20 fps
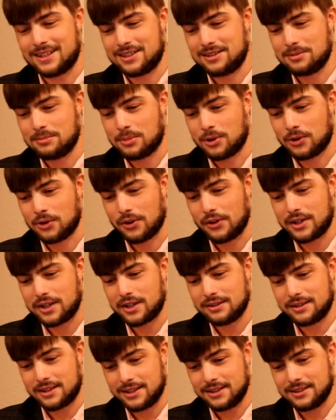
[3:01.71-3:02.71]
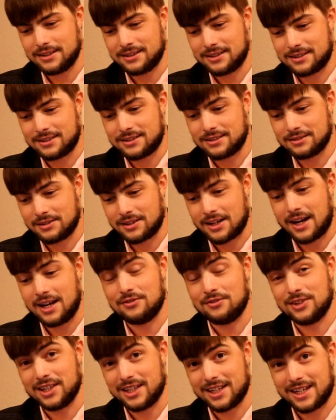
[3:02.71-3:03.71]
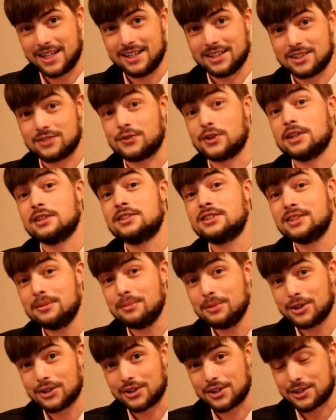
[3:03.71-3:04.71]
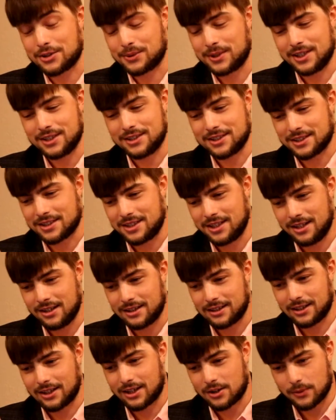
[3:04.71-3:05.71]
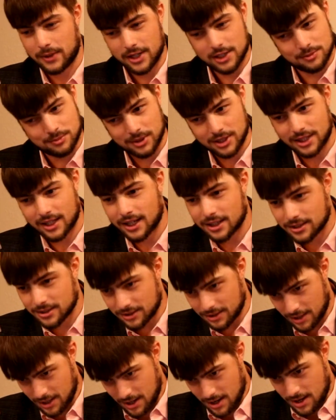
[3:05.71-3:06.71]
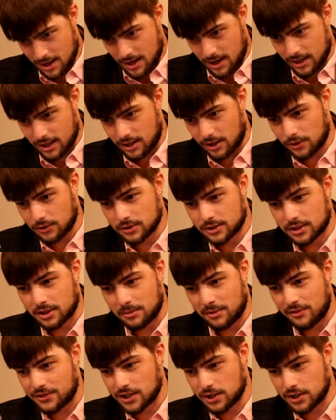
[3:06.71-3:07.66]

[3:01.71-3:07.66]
poll that kind of indicate it's very similar to 2016 in a lot of ways, but that's some of the